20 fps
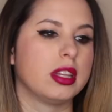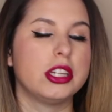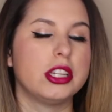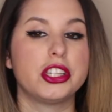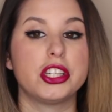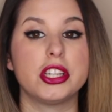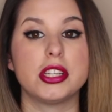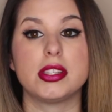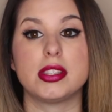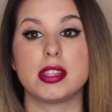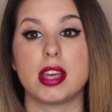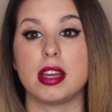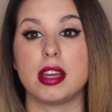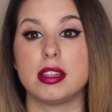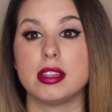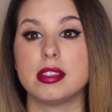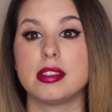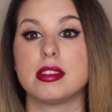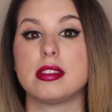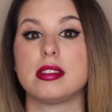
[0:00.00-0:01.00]
Let's just say
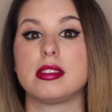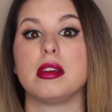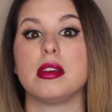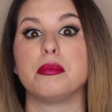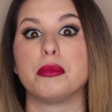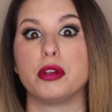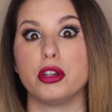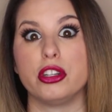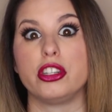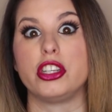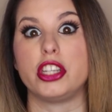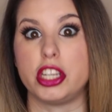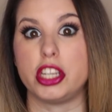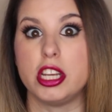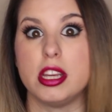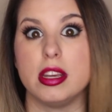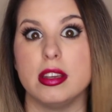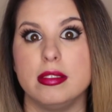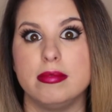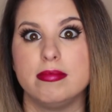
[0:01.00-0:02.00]
this is some good
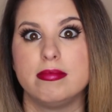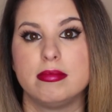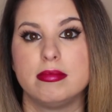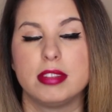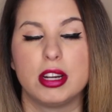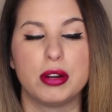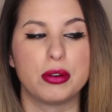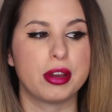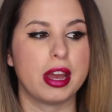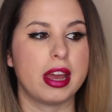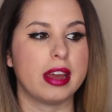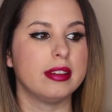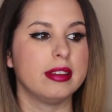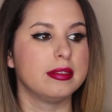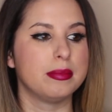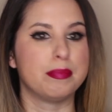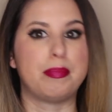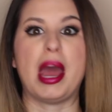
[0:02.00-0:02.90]
shit okay?